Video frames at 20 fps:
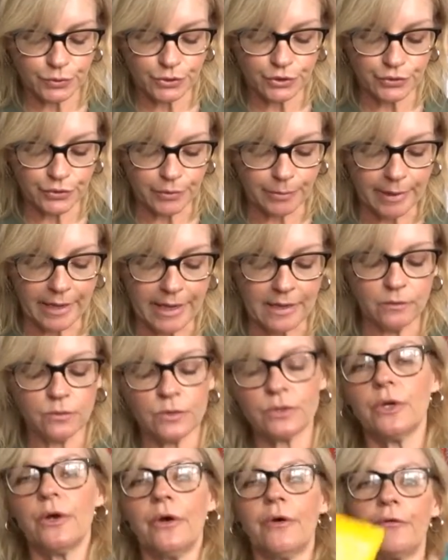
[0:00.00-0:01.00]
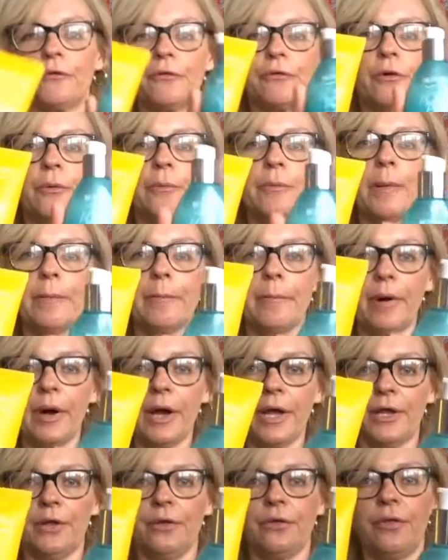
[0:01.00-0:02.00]
to you about from
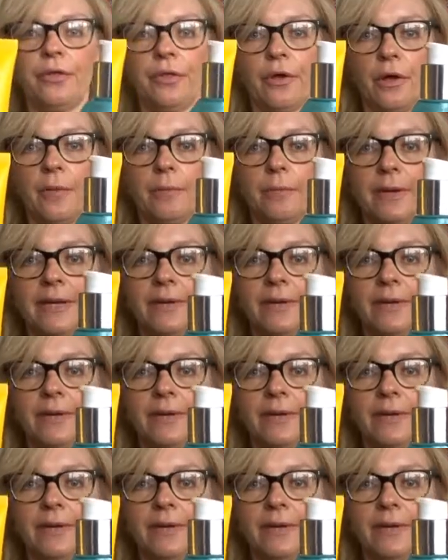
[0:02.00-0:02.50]
Biotherm.